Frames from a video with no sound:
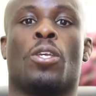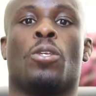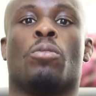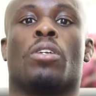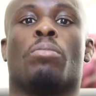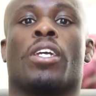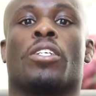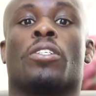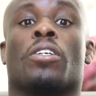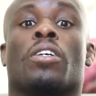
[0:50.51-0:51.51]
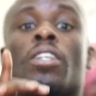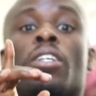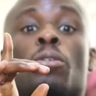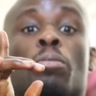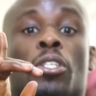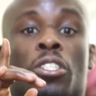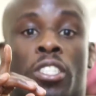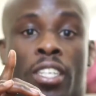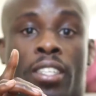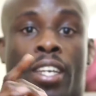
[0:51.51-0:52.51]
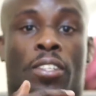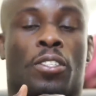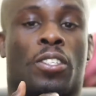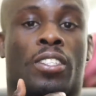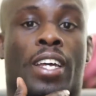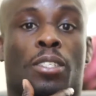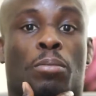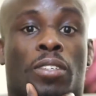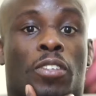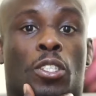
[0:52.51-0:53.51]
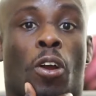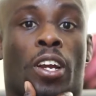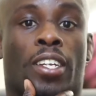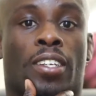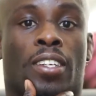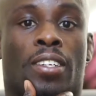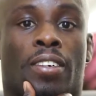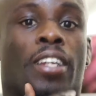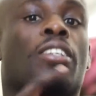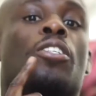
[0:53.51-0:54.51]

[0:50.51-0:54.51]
You want to make sure you put your chin down so there's not as much of a target, right?